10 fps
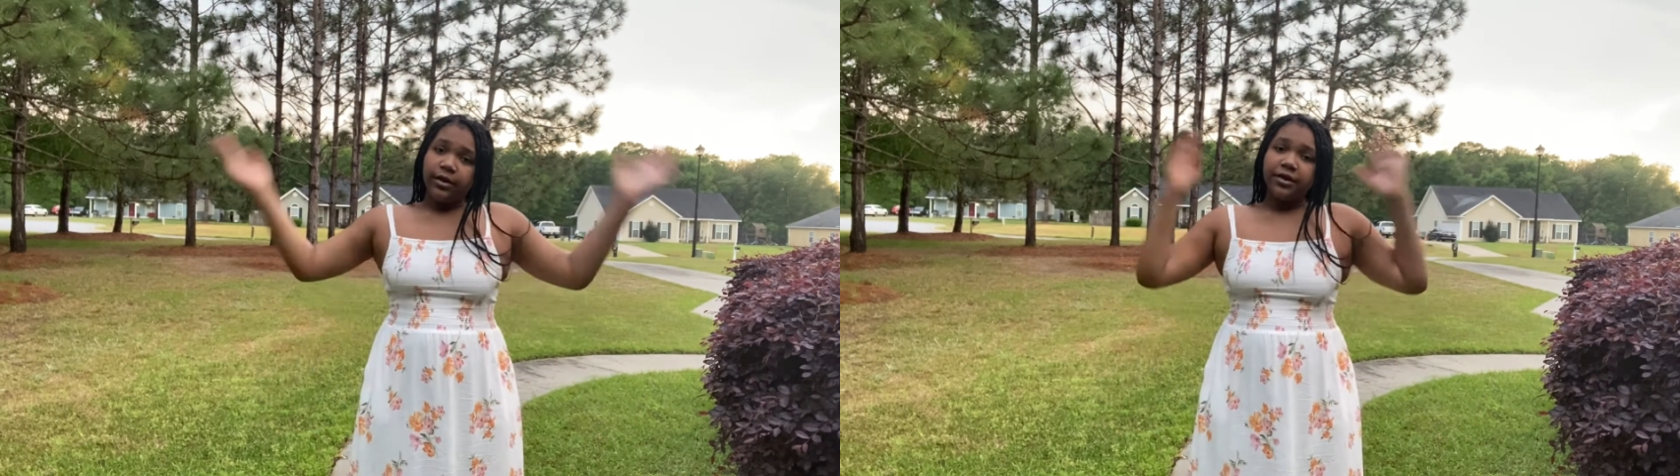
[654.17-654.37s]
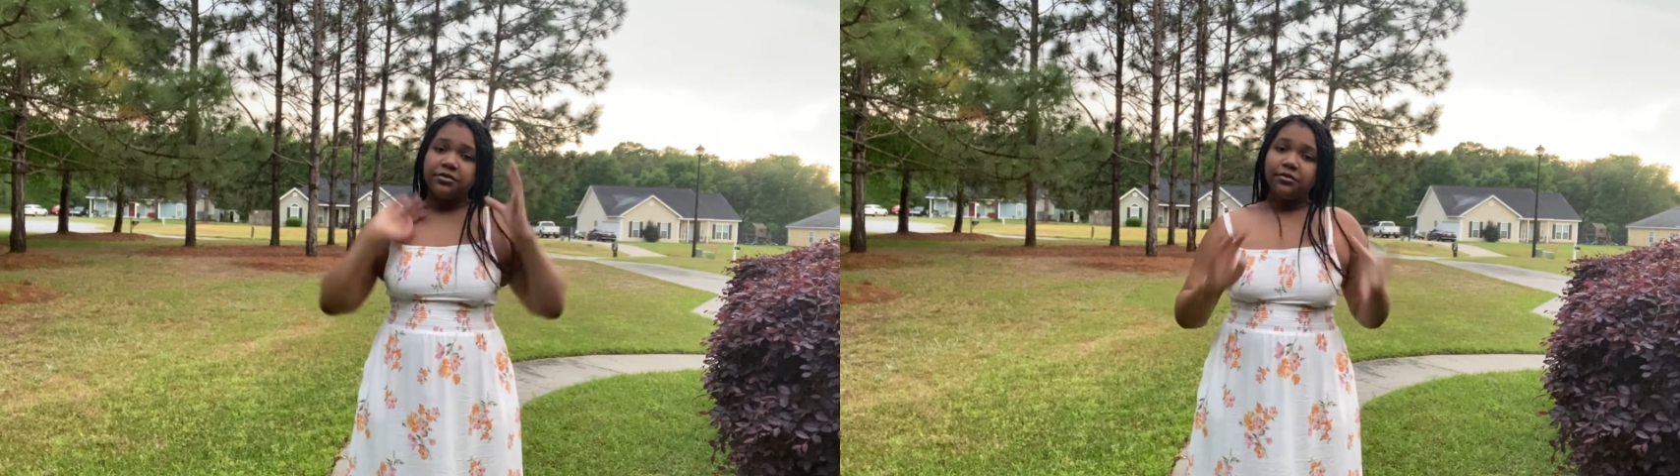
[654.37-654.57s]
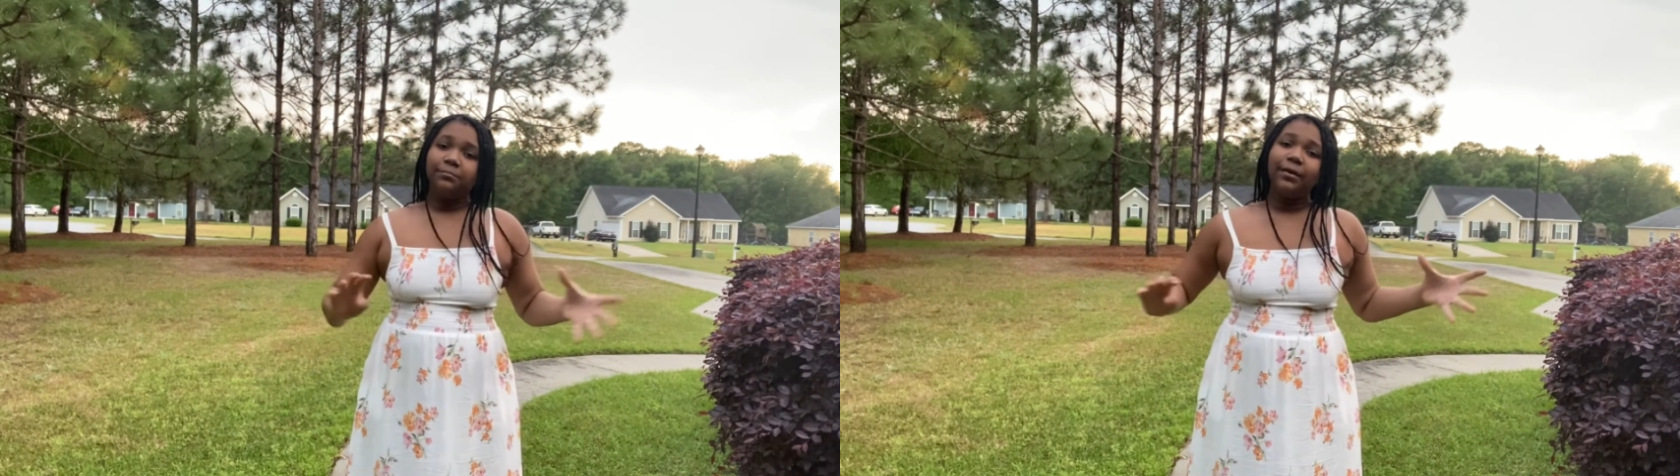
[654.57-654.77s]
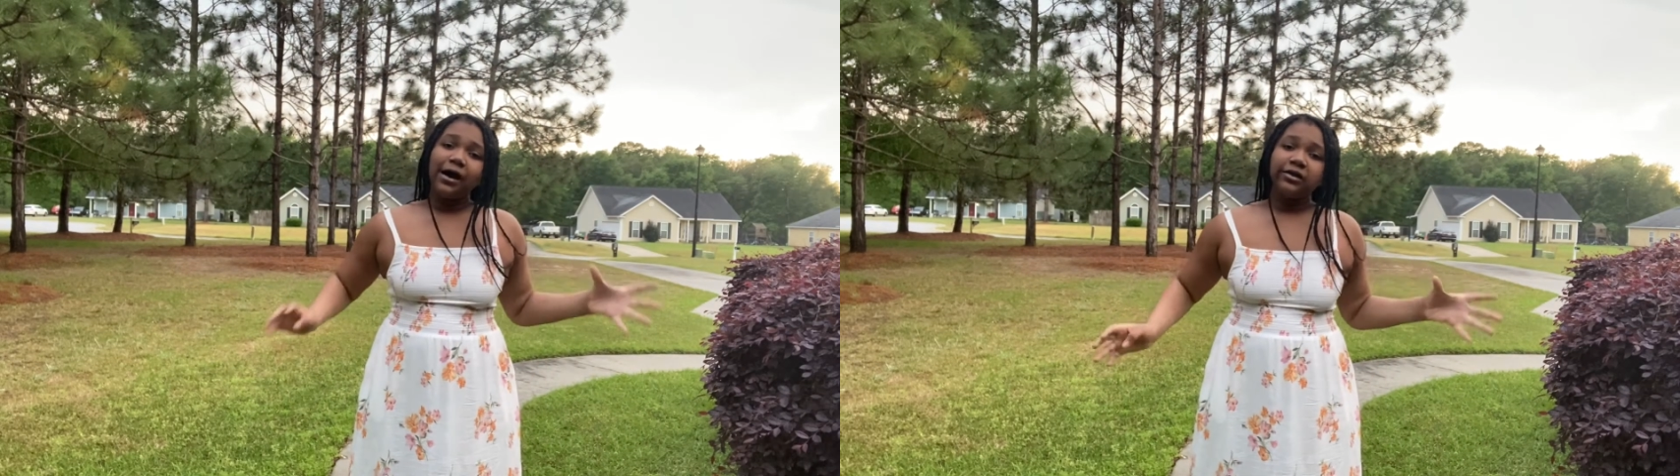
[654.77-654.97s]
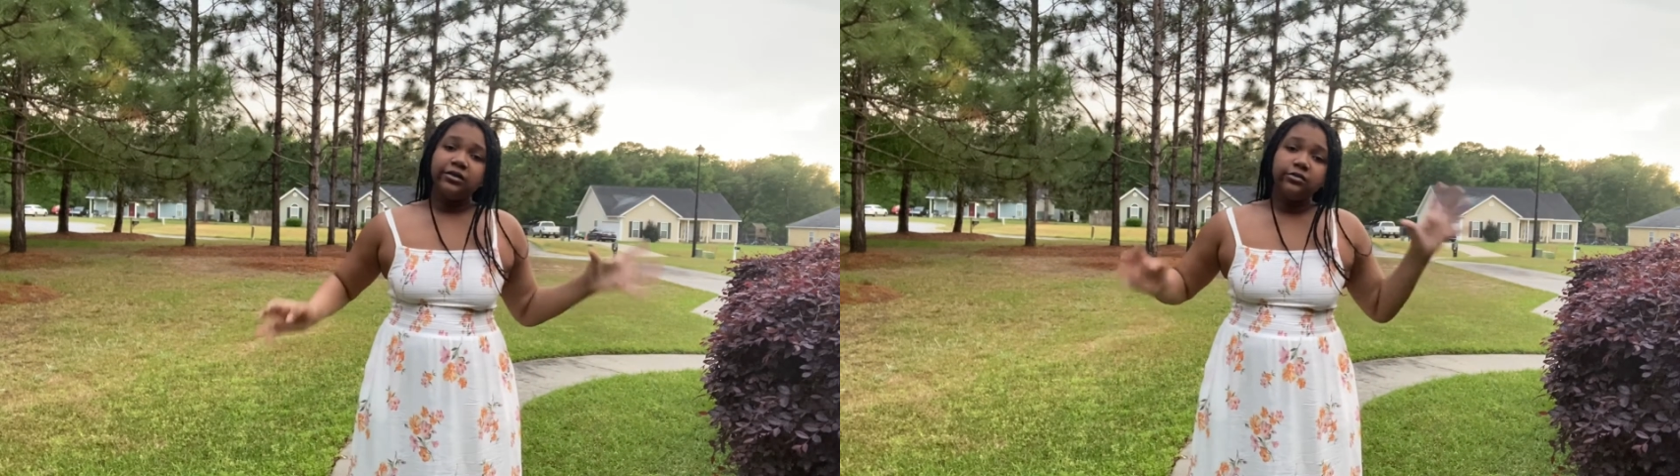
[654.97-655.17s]
and your
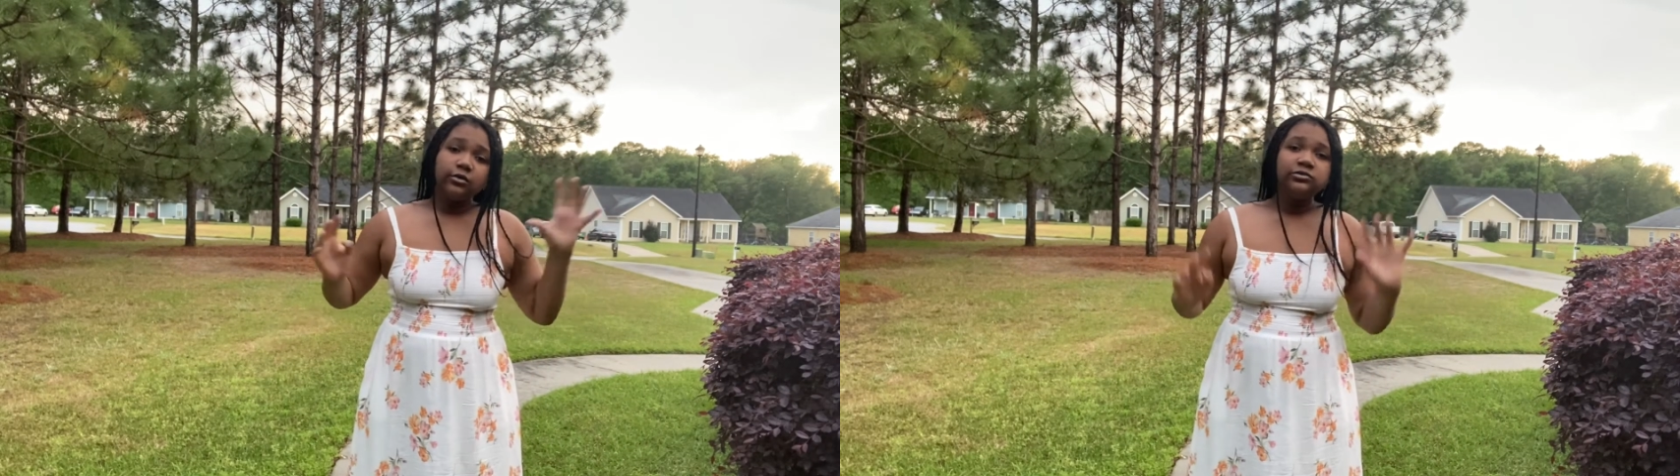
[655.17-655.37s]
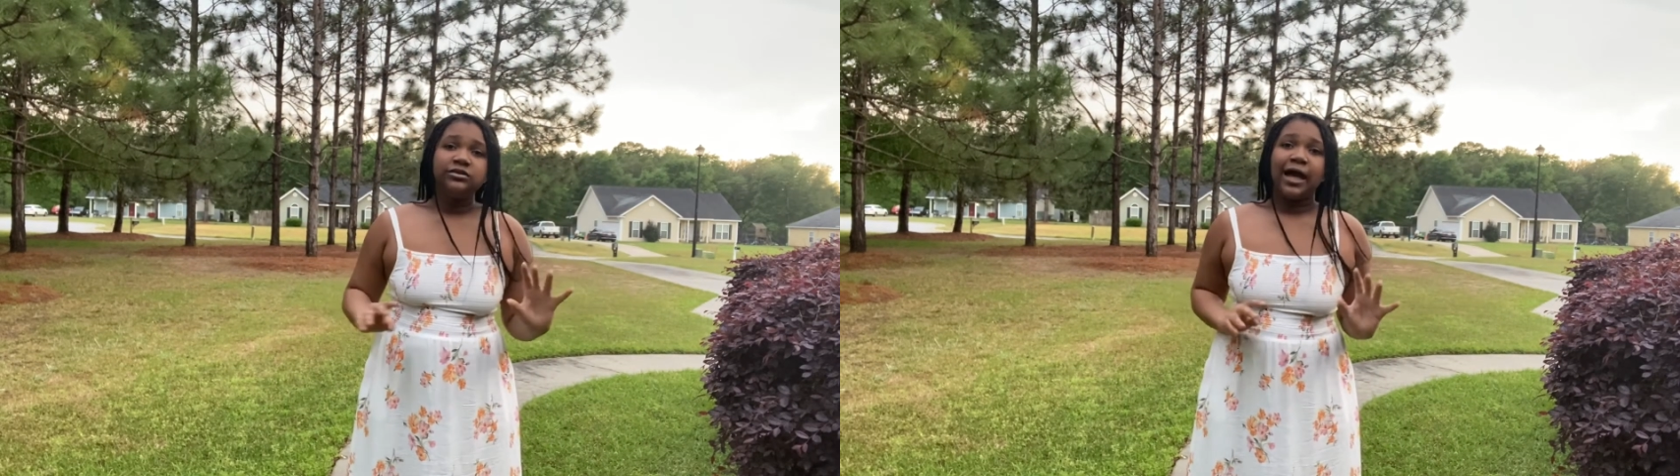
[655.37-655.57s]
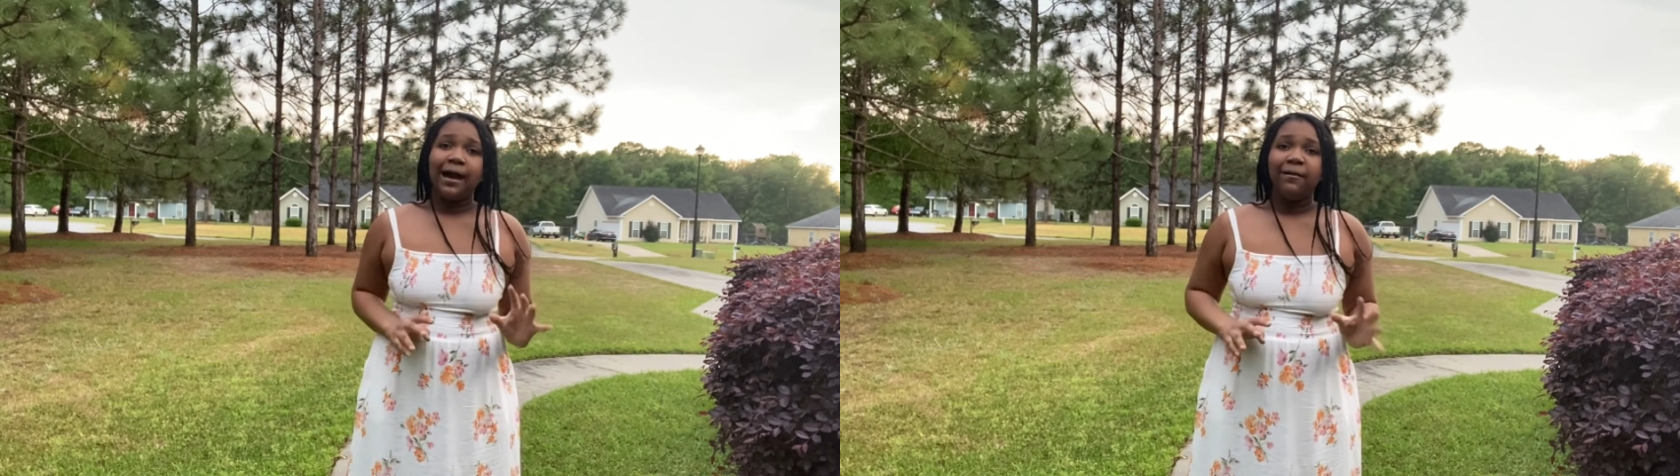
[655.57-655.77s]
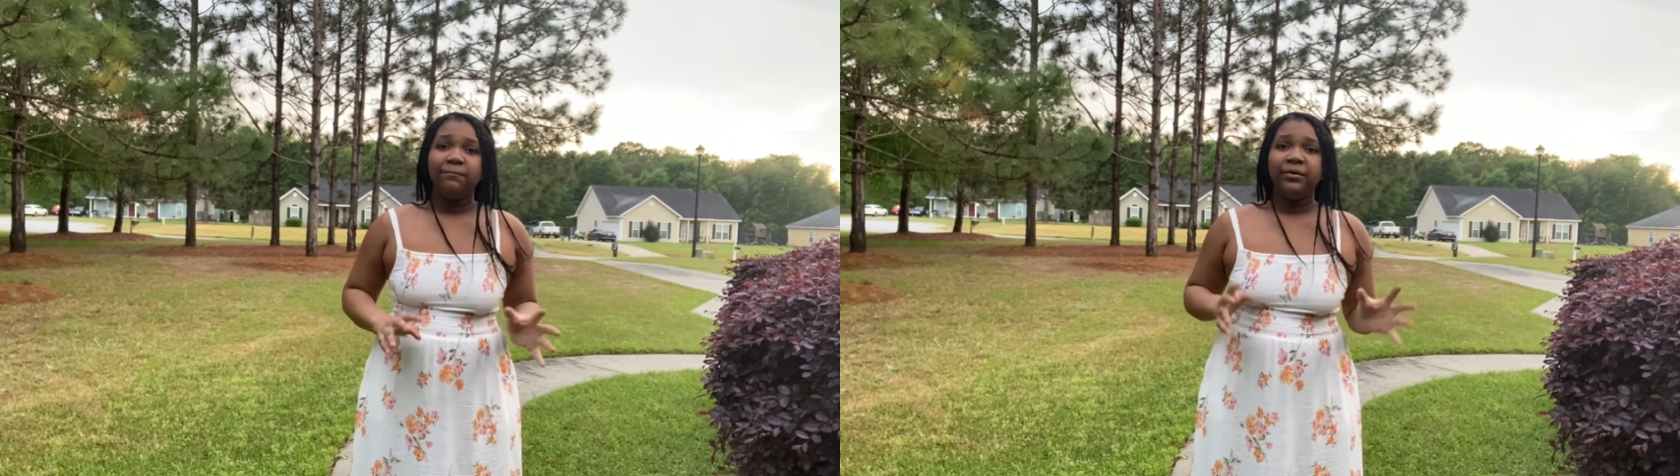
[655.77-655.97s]
body knows that.